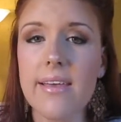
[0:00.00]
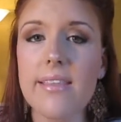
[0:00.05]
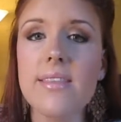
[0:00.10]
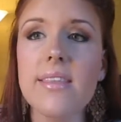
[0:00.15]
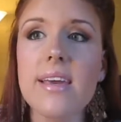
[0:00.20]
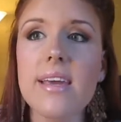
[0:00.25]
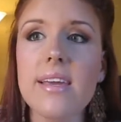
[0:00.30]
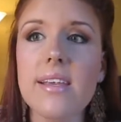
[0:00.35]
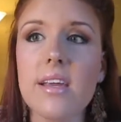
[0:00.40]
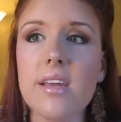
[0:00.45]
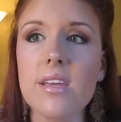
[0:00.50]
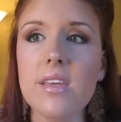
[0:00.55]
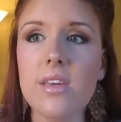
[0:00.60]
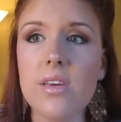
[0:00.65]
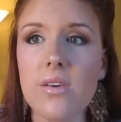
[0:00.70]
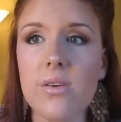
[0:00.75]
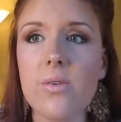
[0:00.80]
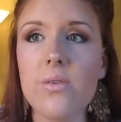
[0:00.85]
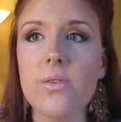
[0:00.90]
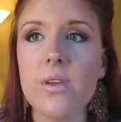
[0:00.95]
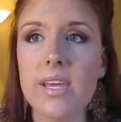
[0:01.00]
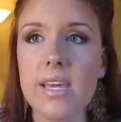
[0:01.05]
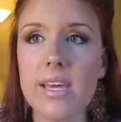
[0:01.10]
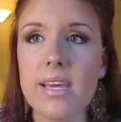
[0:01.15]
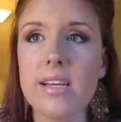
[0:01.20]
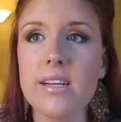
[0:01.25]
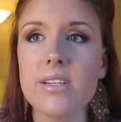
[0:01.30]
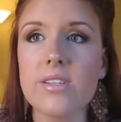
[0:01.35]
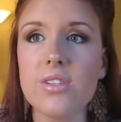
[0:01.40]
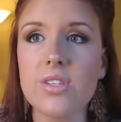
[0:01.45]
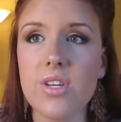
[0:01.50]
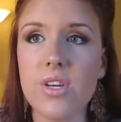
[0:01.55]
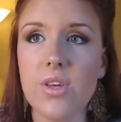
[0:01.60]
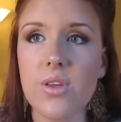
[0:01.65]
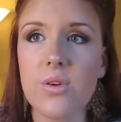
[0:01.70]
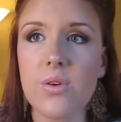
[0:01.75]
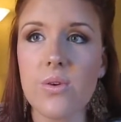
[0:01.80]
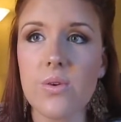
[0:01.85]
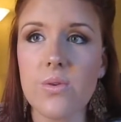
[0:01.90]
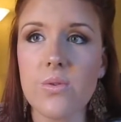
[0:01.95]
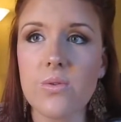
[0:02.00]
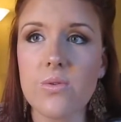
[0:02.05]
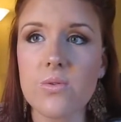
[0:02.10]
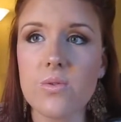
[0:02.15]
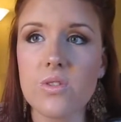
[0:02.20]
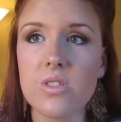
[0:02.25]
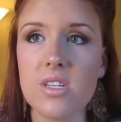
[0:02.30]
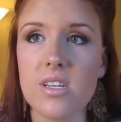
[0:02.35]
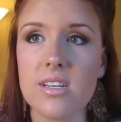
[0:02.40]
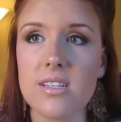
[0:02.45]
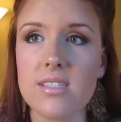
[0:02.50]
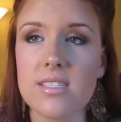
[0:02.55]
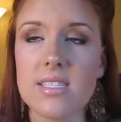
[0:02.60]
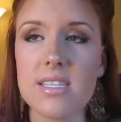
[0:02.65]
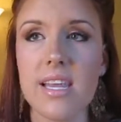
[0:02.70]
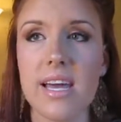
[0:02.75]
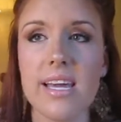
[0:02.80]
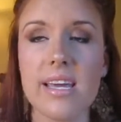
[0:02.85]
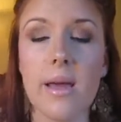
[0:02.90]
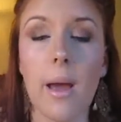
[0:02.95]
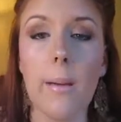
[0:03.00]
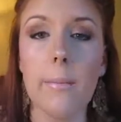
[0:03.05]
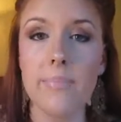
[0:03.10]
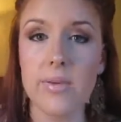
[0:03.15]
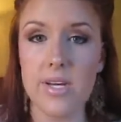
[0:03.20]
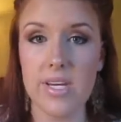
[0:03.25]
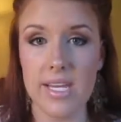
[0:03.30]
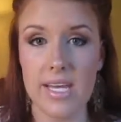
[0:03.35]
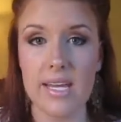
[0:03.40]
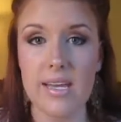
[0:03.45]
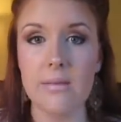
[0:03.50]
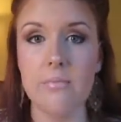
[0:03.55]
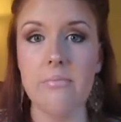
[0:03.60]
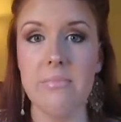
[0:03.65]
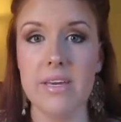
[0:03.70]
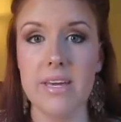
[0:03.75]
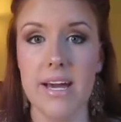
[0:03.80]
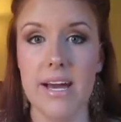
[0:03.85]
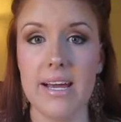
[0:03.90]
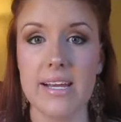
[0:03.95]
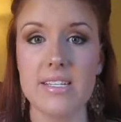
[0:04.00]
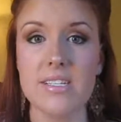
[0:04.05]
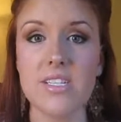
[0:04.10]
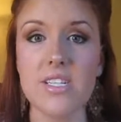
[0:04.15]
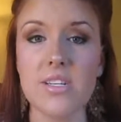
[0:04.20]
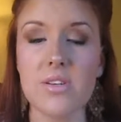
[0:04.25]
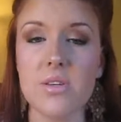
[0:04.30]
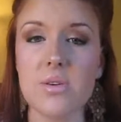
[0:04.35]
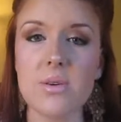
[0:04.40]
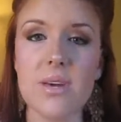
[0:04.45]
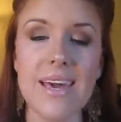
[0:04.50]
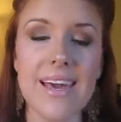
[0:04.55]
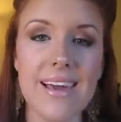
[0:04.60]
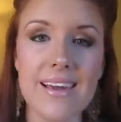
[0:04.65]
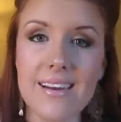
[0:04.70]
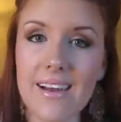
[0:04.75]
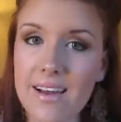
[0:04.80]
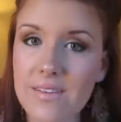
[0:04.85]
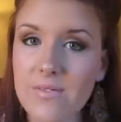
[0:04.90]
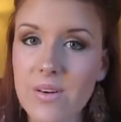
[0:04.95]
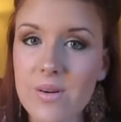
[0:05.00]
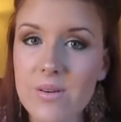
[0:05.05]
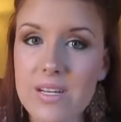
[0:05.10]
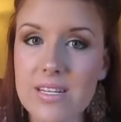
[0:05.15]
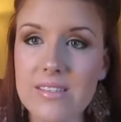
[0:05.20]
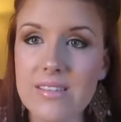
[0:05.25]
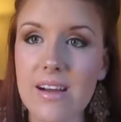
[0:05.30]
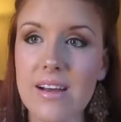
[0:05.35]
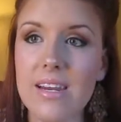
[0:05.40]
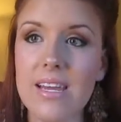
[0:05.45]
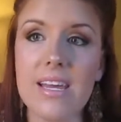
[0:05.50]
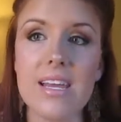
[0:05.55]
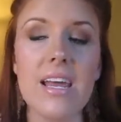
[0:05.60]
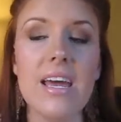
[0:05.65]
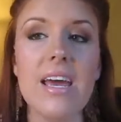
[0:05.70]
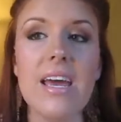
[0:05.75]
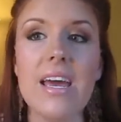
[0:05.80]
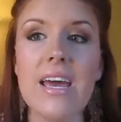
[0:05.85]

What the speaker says: then you need to just like put it behind you. You cannot focus on it.